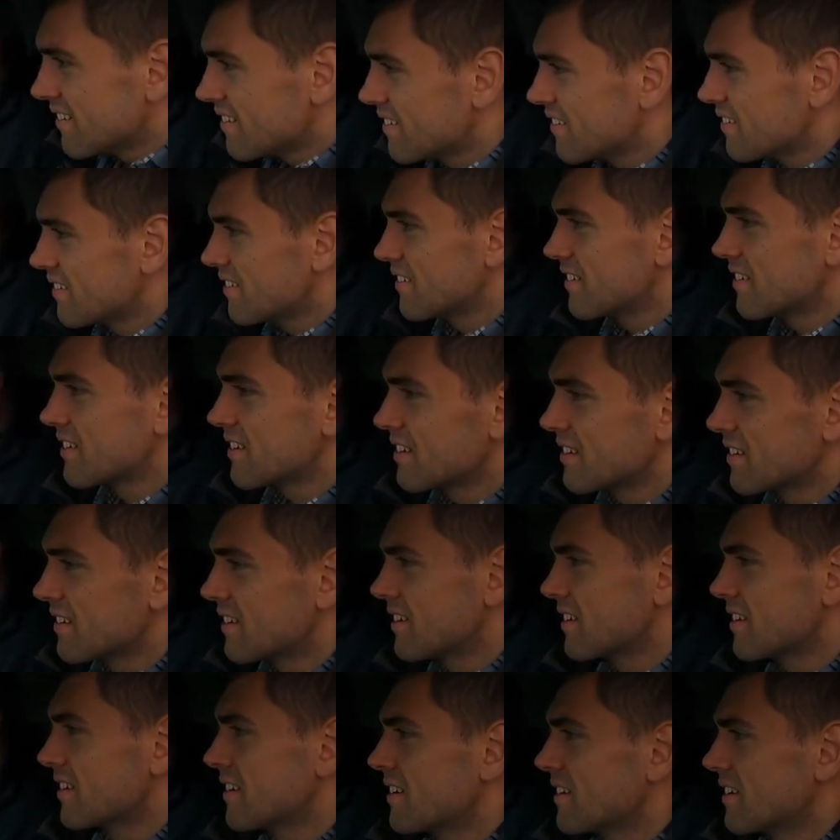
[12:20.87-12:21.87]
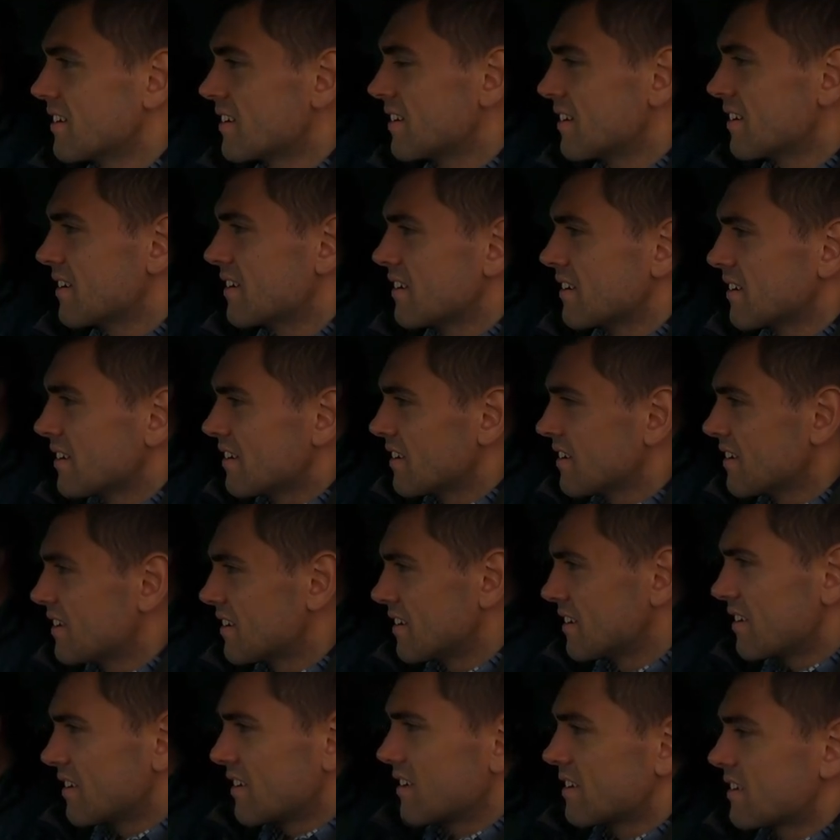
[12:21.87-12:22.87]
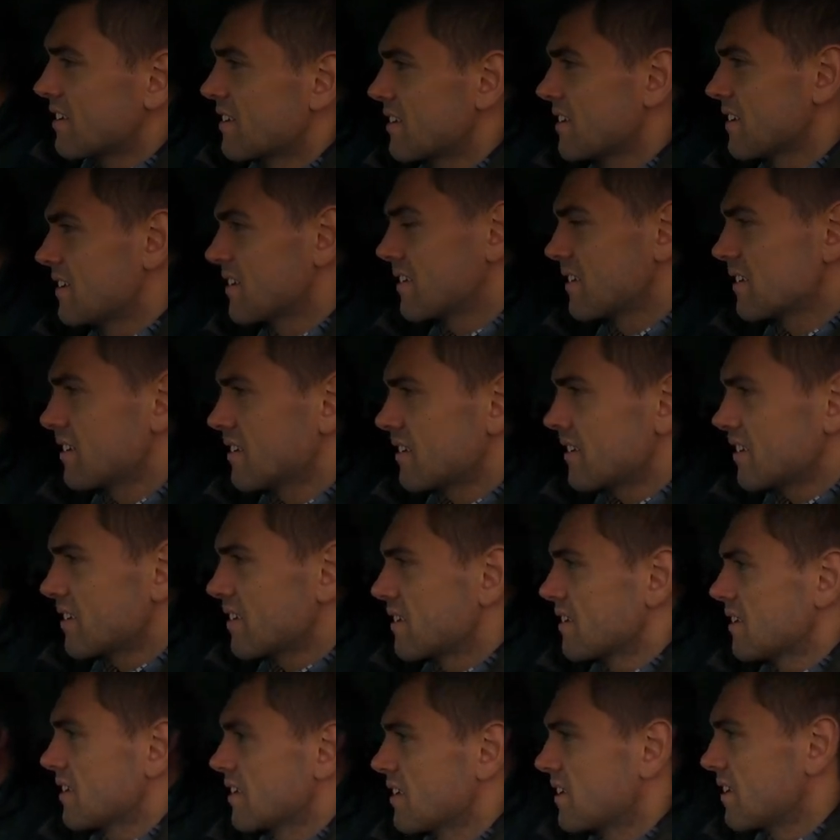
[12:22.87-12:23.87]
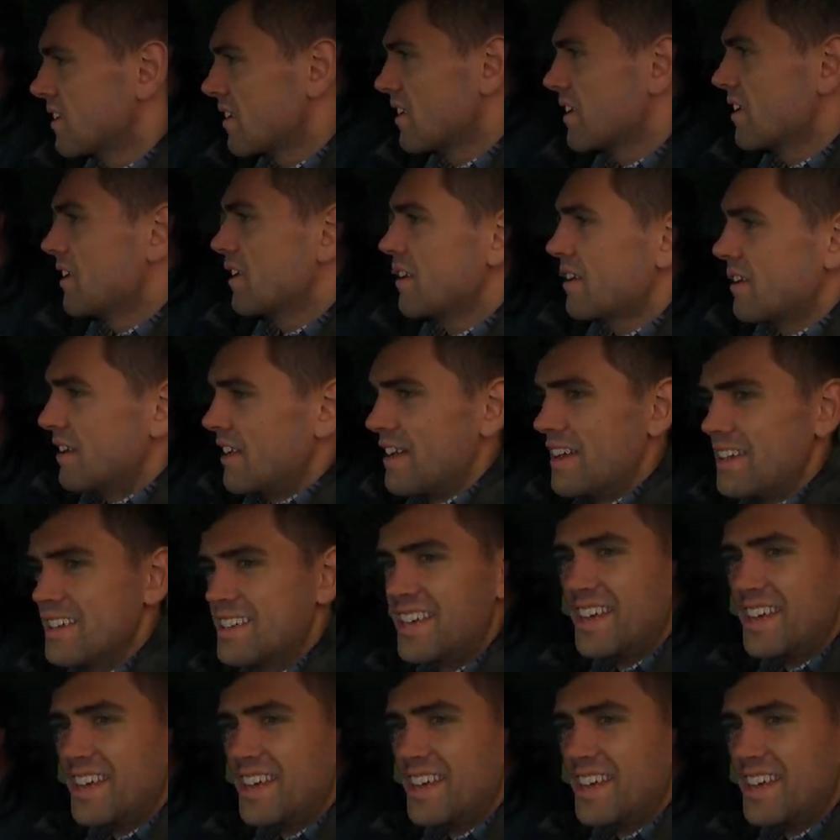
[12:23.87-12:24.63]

more flexibility. And yeah, this here's the next one that's locked up for bail Japan.